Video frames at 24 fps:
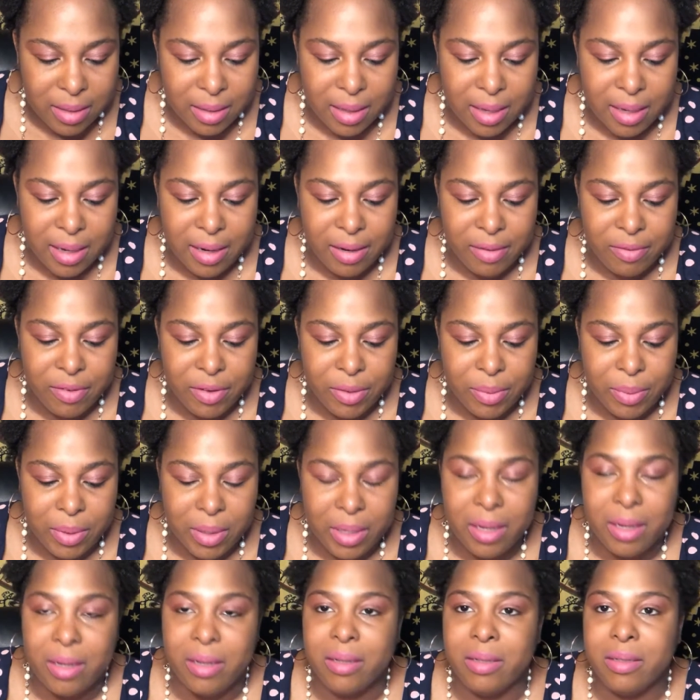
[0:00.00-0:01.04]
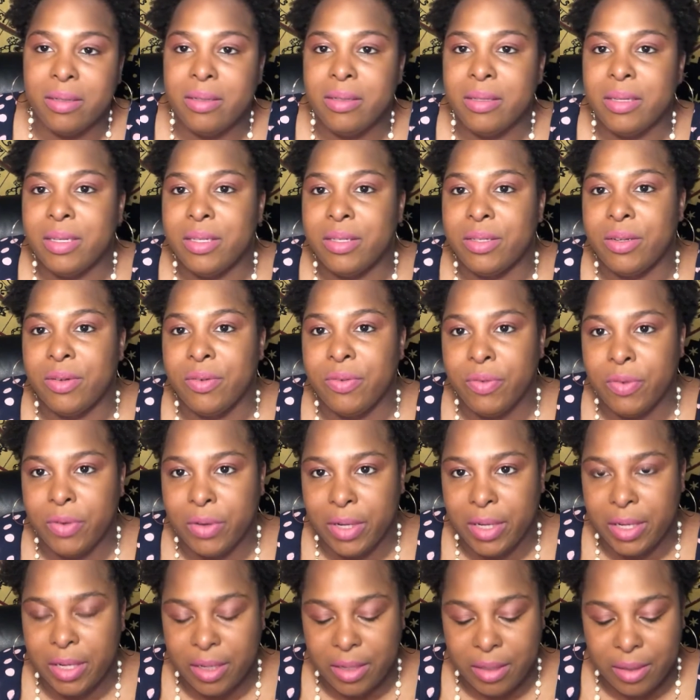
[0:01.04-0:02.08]
that everyone else is
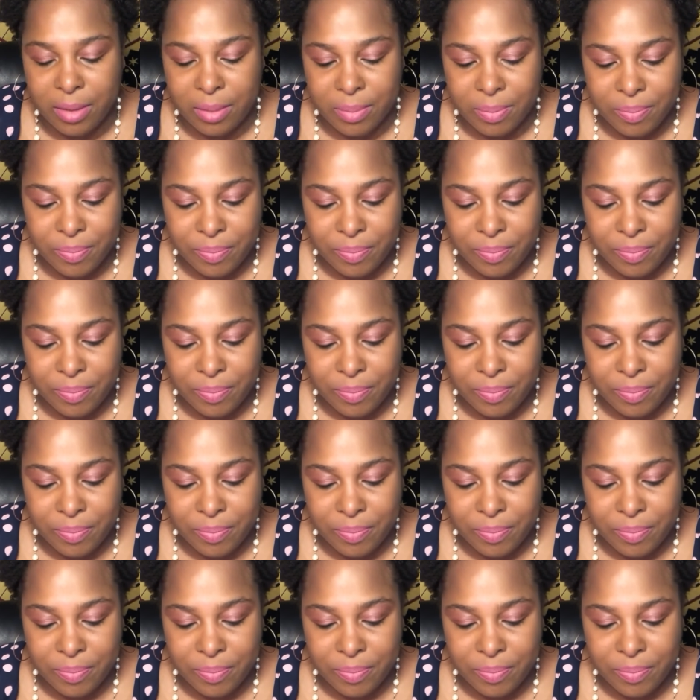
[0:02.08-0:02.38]
afforded.